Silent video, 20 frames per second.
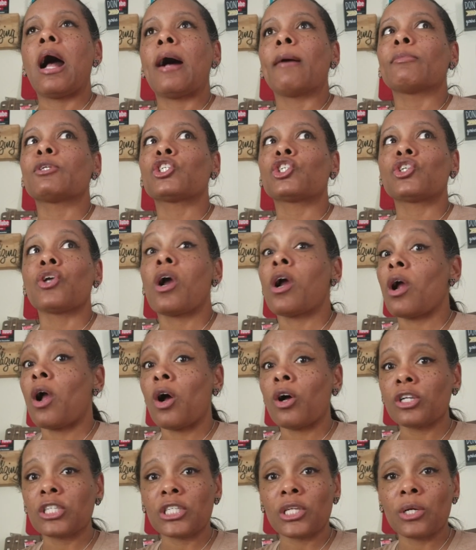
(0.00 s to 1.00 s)
Star
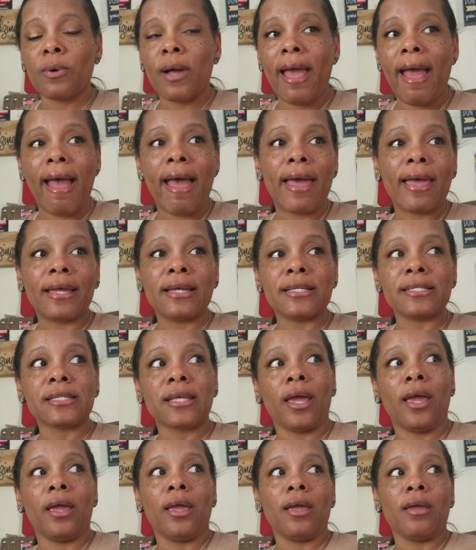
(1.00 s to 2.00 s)
also has
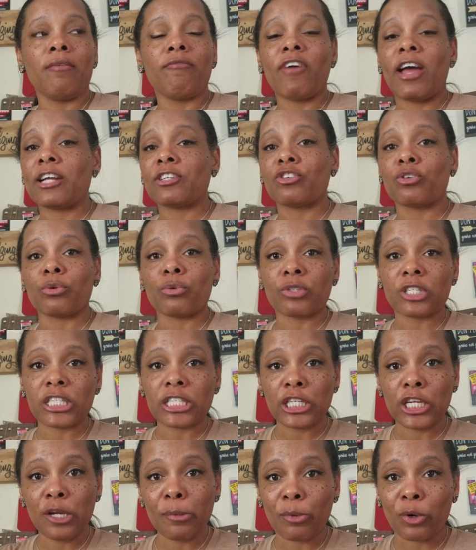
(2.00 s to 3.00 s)
a vaginal
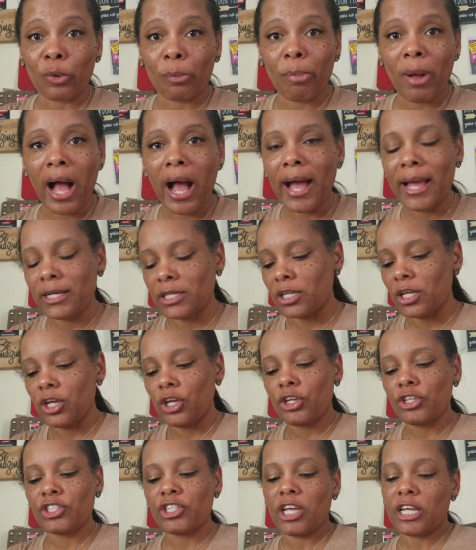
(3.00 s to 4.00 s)
steamer pot.
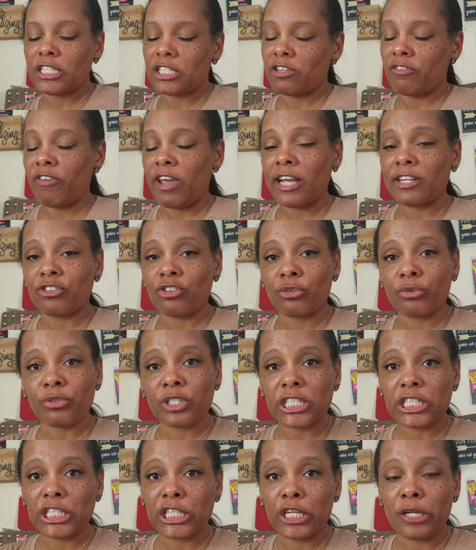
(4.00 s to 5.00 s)
She has the vaginal
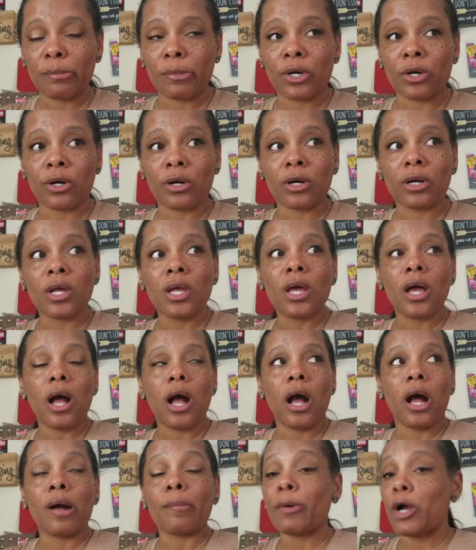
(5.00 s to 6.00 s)
steamer
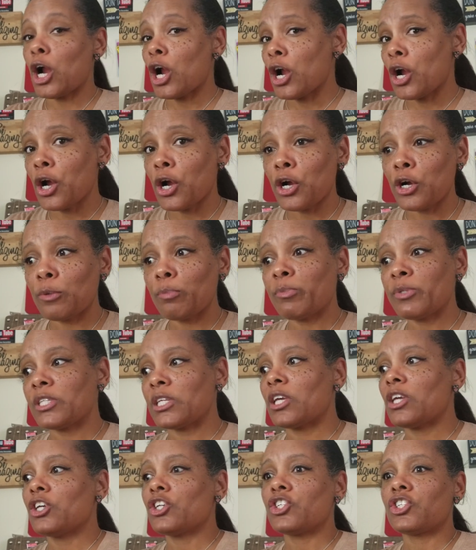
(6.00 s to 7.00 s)
herbs.
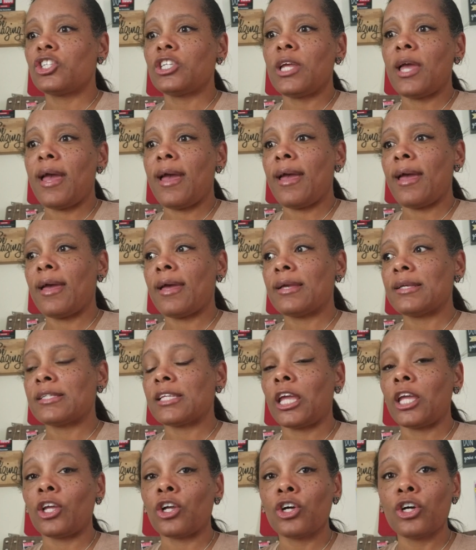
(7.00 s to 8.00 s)
She has
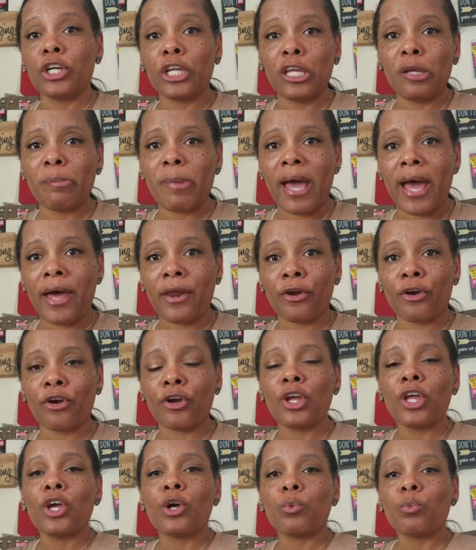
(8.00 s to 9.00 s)
a cookie batter,
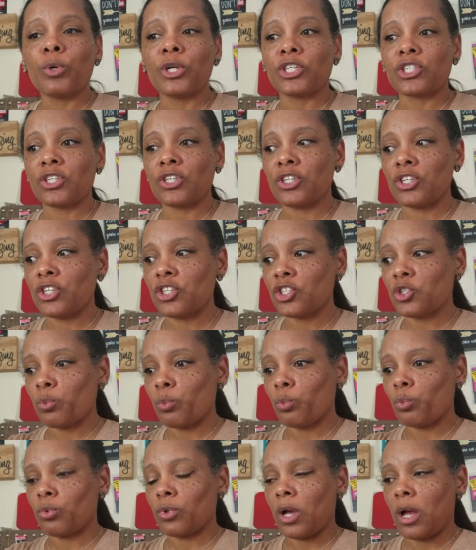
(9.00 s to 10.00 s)
which is
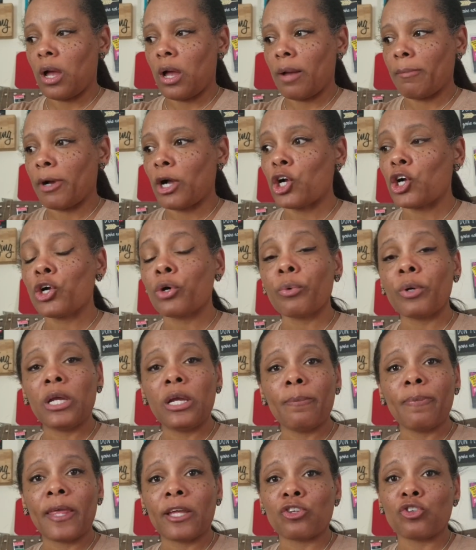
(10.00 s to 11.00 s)
a
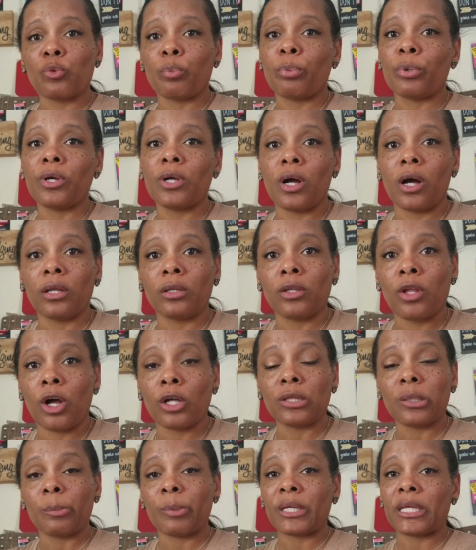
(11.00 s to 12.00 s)
cream that you put
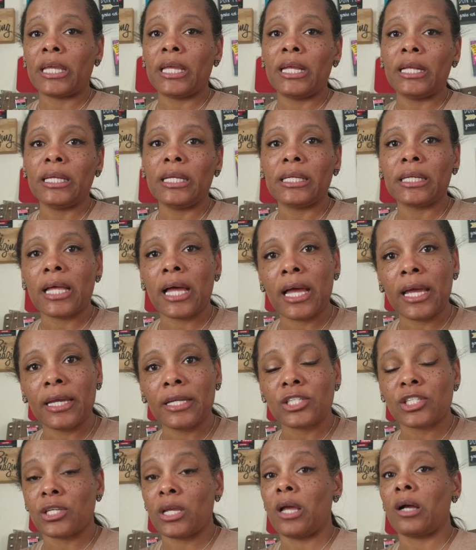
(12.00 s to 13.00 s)
along the bikini line
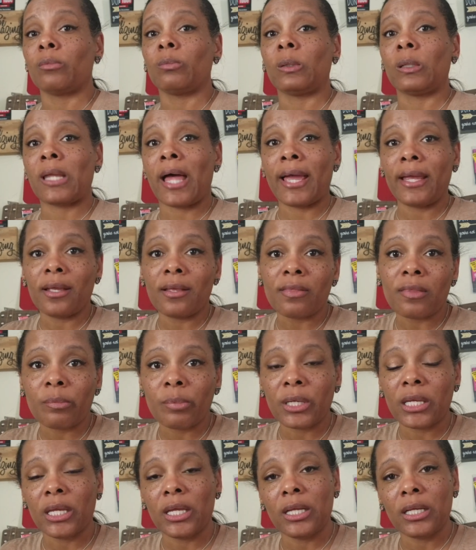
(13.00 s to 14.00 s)
to help lighten the
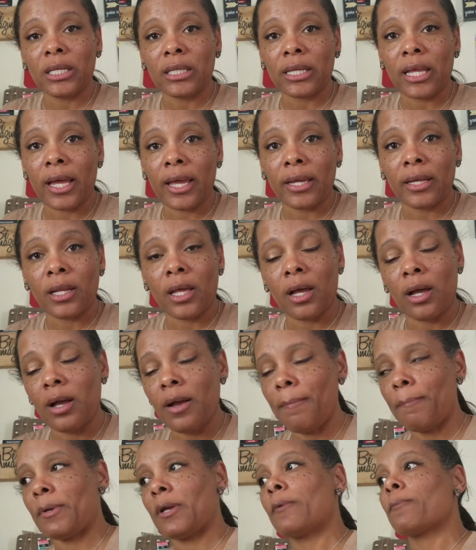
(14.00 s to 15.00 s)
bikini line
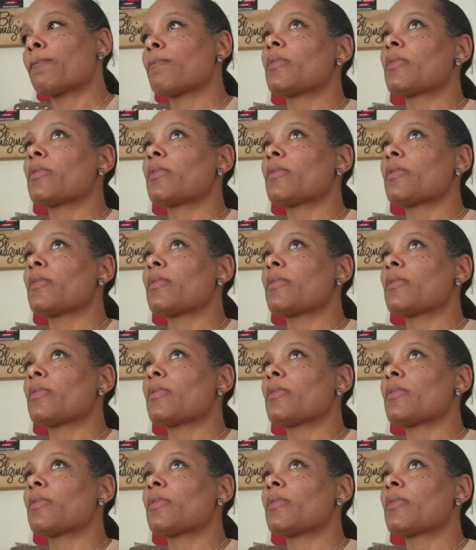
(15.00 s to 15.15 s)
up.